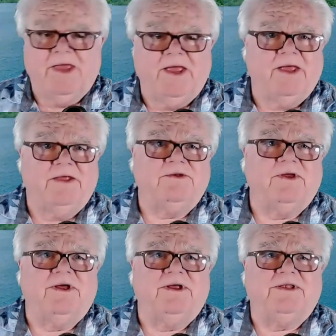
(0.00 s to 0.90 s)
And
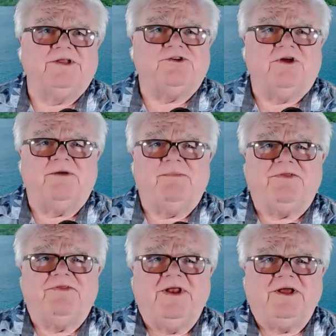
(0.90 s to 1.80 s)
let's talk
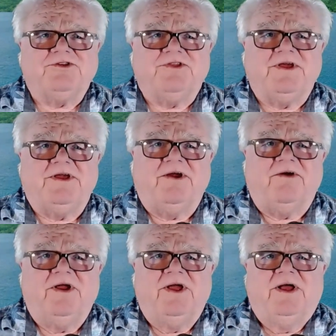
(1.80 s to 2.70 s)
about the next thing
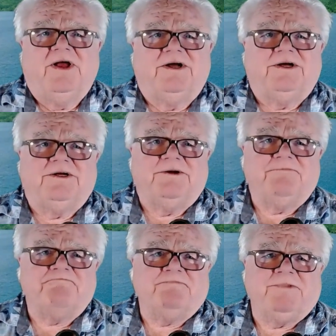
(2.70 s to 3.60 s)
here.
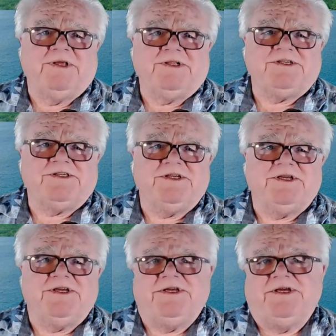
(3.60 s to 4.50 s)
Let's
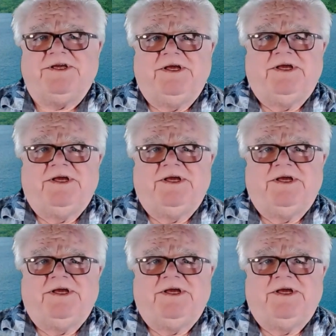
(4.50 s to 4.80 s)
see.